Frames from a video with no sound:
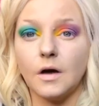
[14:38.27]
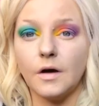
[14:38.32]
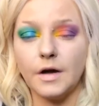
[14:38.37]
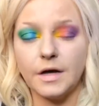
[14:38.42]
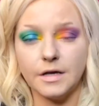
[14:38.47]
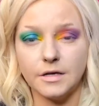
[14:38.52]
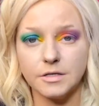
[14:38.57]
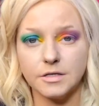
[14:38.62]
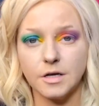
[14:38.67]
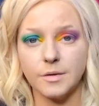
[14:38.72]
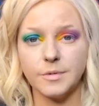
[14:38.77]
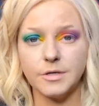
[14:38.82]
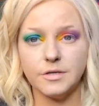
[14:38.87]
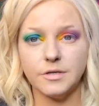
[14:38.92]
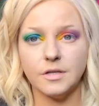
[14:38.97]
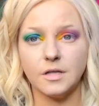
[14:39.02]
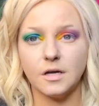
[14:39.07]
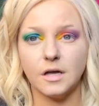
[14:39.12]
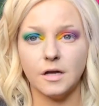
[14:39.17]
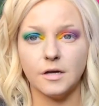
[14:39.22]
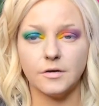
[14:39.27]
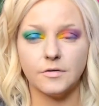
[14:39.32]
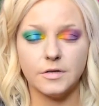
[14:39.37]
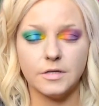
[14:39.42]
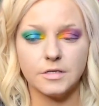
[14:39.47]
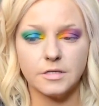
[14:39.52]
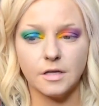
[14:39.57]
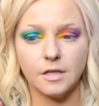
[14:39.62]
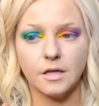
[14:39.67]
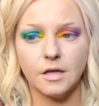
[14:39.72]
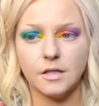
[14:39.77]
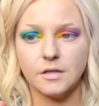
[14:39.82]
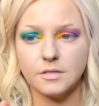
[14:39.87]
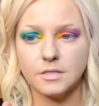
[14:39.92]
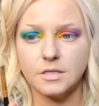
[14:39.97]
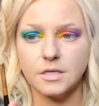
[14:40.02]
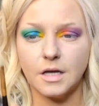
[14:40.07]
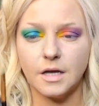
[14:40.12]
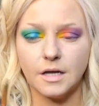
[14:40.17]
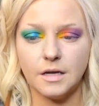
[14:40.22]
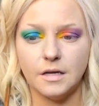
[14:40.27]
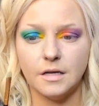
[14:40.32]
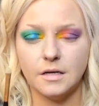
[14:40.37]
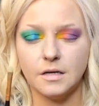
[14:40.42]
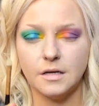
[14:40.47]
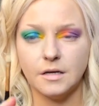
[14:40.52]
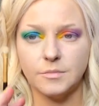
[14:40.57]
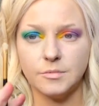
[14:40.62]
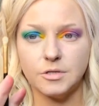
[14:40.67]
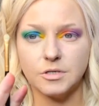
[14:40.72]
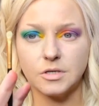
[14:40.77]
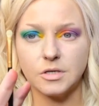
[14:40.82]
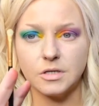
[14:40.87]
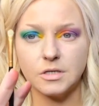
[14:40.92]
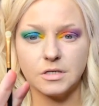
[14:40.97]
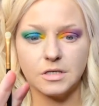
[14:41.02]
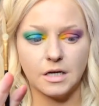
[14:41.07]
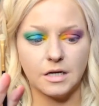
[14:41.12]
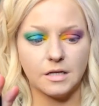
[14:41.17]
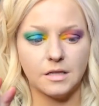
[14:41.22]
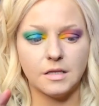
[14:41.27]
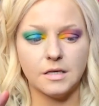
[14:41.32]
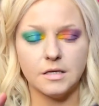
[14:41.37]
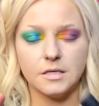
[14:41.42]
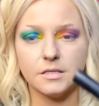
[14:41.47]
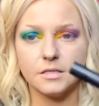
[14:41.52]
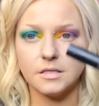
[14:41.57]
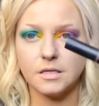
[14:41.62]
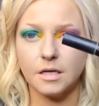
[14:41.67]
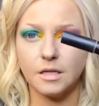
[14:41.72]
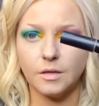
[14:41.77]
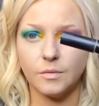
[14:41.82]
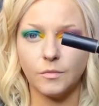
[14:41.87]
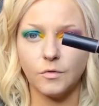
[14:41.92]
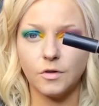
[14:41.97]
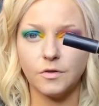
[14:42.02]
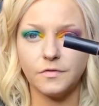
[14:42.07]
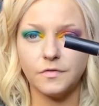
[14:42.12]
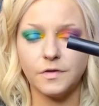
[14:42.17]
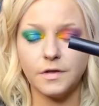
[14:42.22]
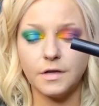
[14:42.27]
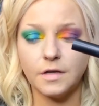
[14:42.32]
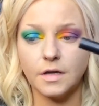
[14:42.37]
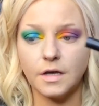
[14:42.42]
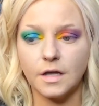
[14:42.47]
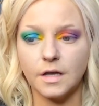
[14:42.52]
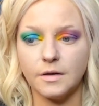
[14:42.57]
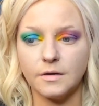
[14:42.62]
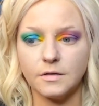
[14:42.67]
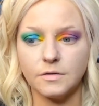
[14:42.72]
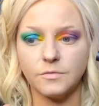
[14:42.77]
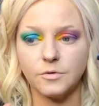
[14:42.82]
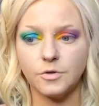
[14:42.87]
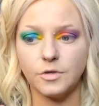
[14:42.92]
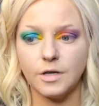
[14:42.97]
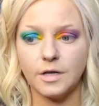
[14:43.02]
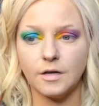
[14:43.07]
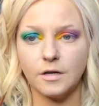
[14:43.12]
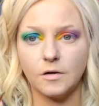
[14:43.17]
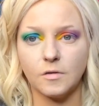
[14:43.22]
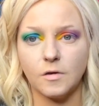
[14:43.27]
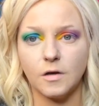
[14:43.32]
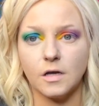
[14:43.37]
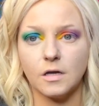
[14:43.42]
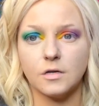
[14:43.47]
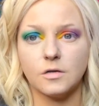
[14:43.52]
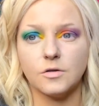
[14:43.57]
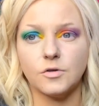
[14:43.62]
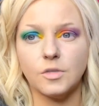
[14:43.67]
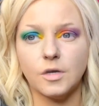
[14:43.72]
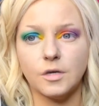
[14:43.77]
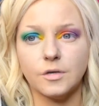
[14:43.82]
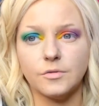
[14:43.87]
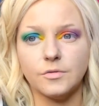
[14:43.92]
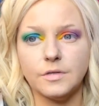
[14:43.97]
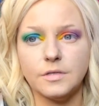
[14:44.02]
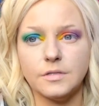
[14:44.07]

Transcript: Alright, you saw me do the cut crease on the other side. I'm just going to take this and the Morphe again and create a cut